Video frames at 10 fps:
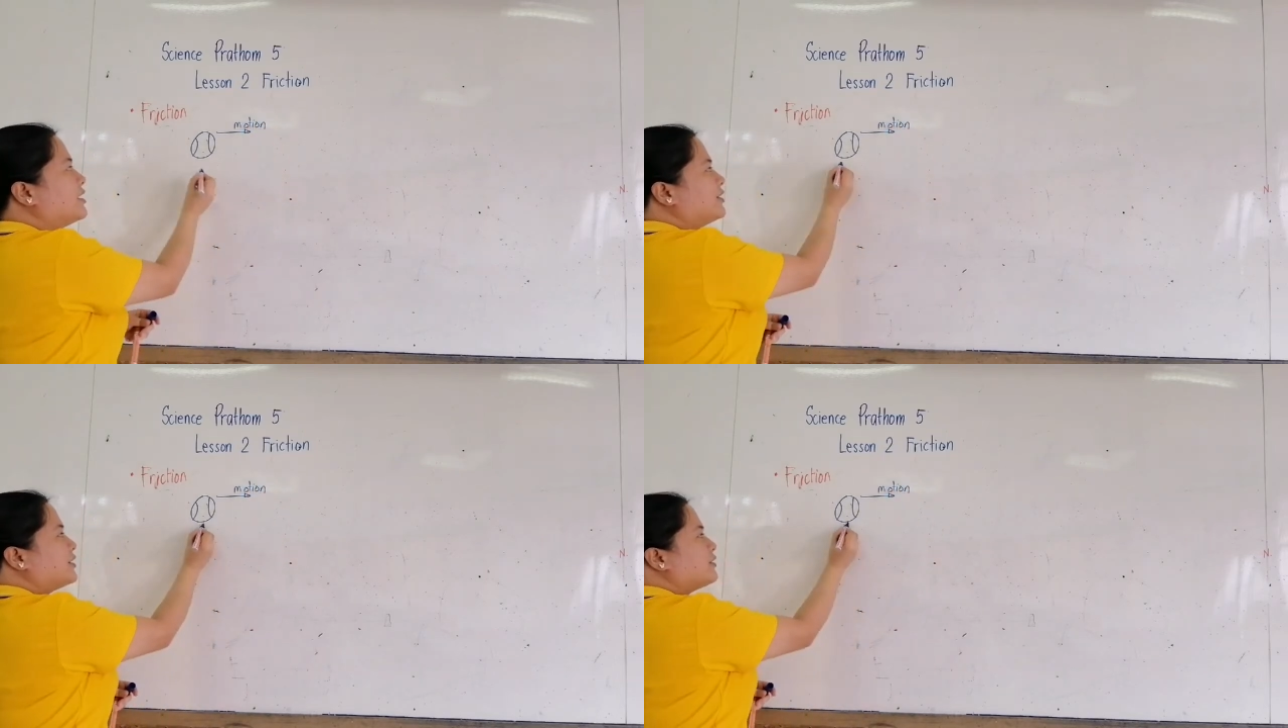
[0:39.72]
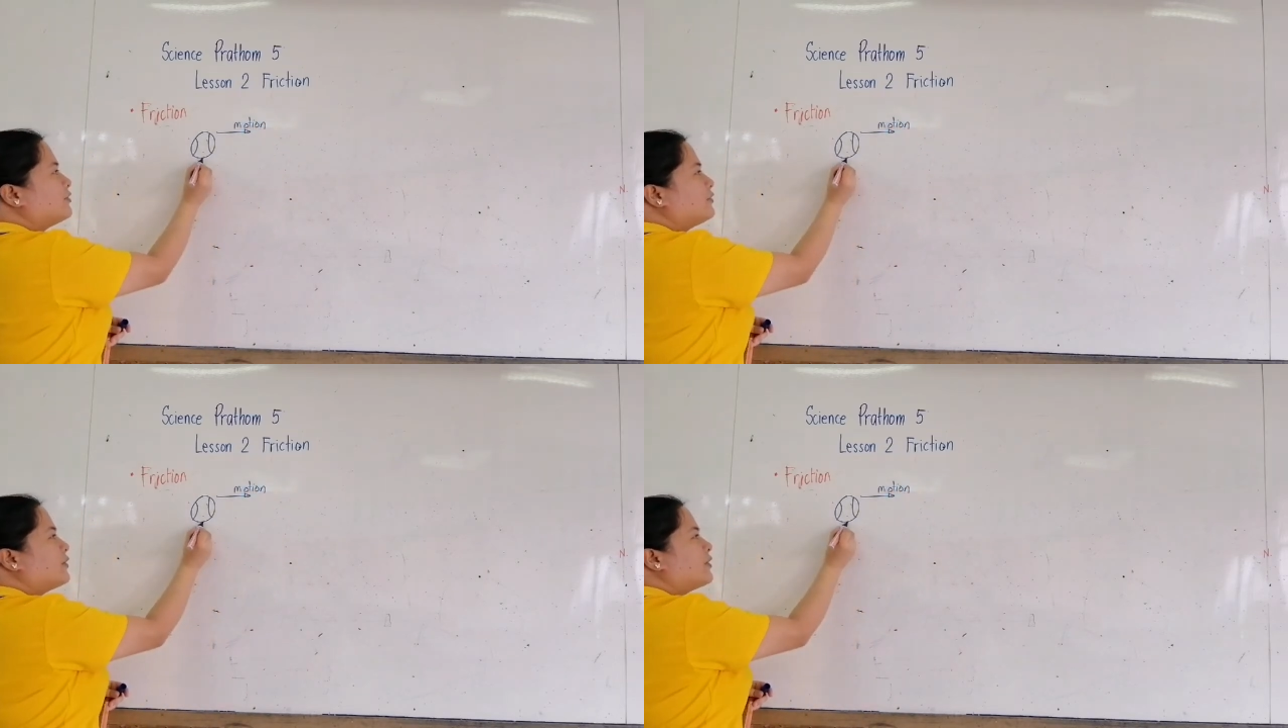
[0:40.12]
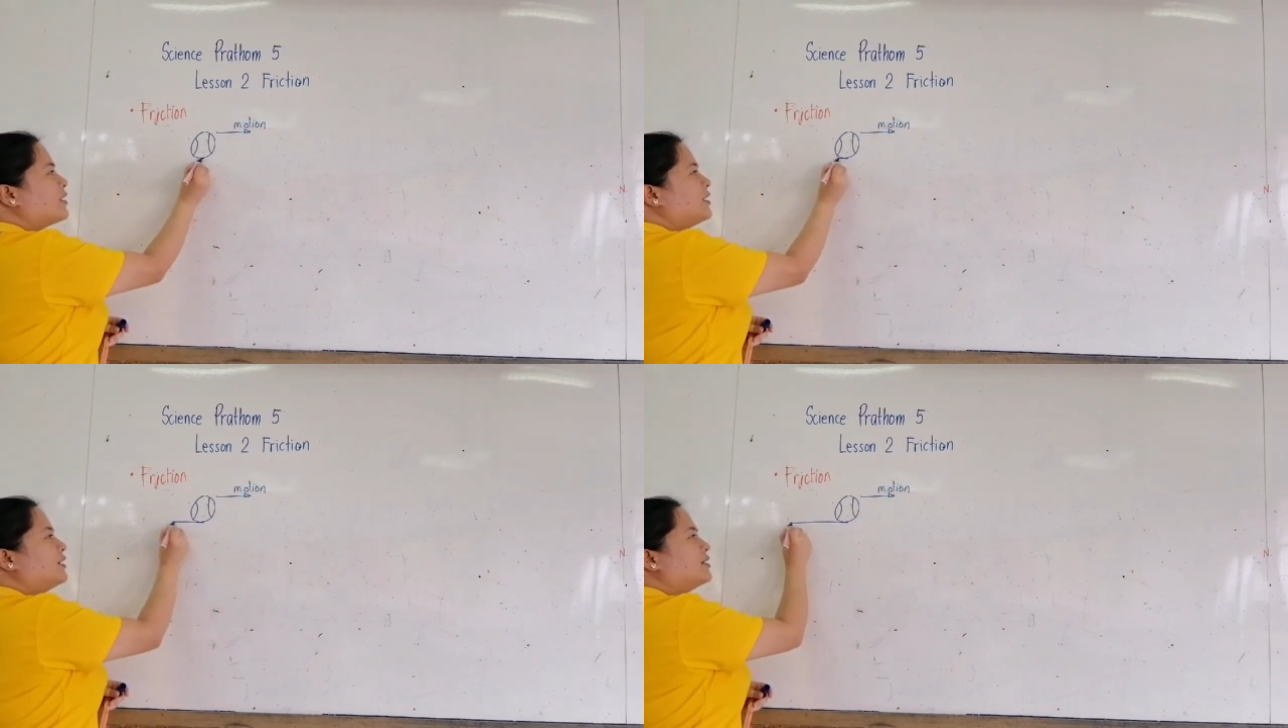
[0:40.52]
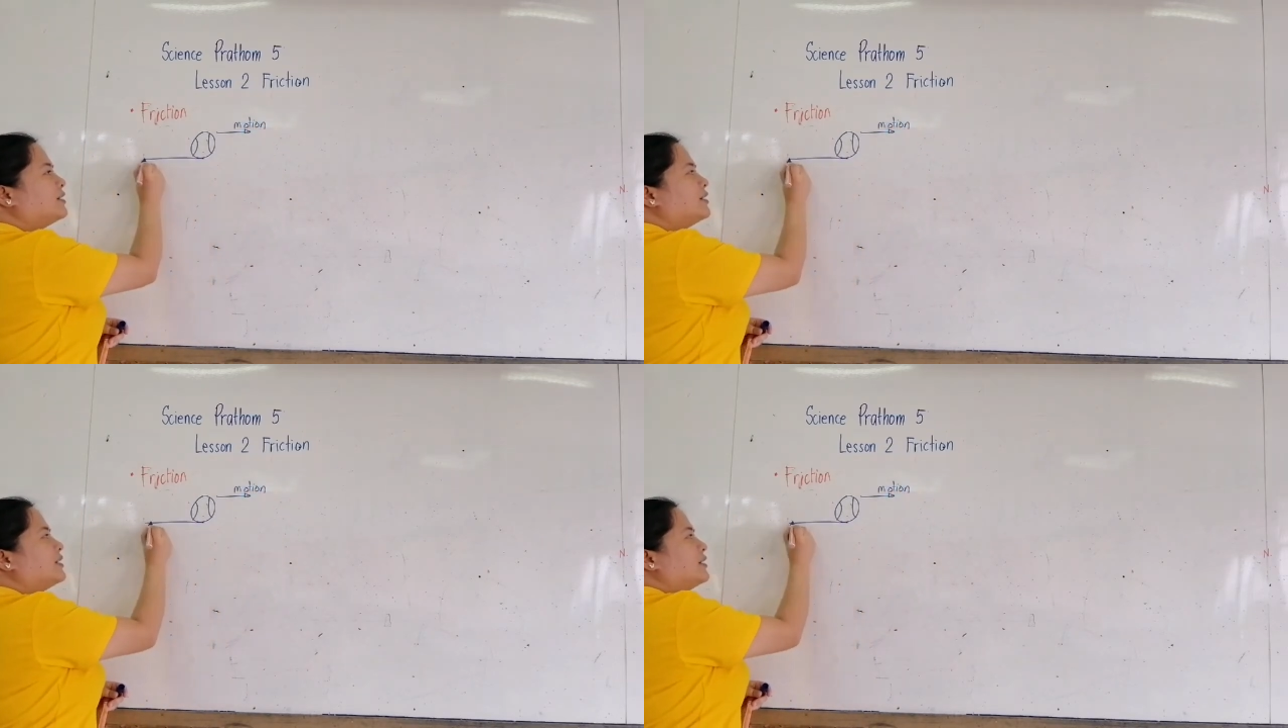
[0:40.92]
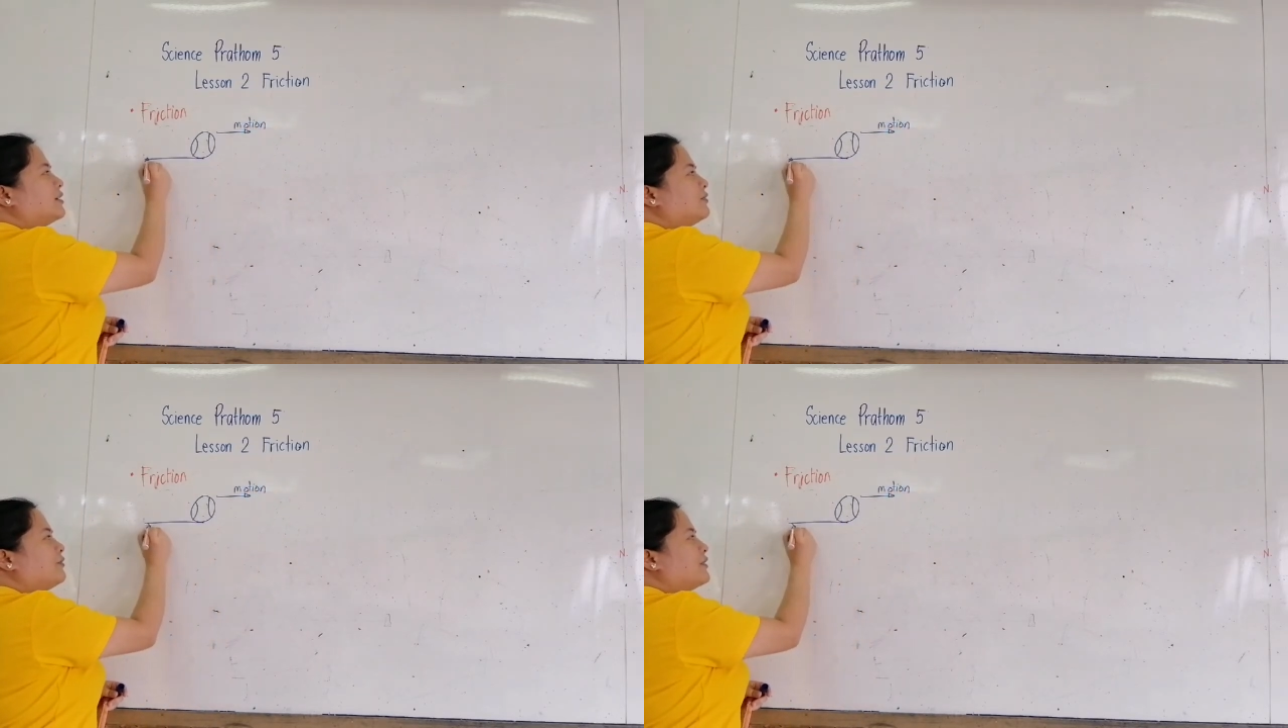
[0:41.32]
Therefore,
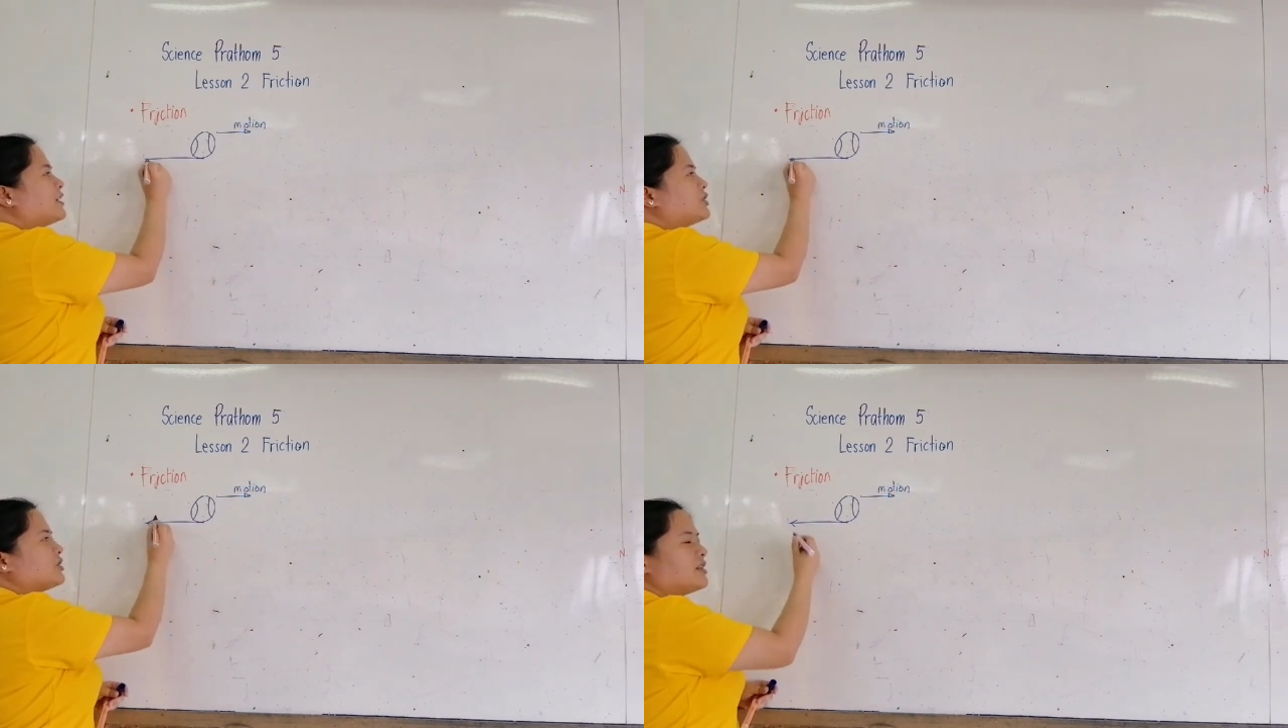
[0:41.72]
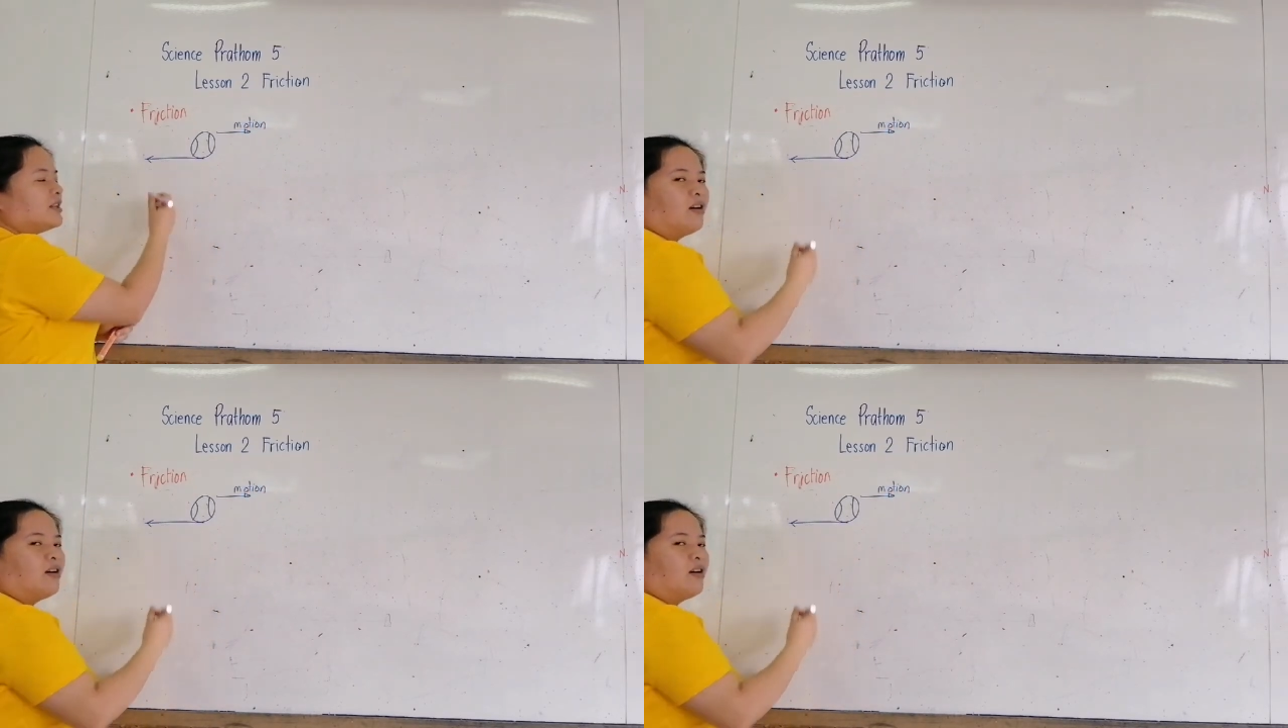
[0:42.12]
friction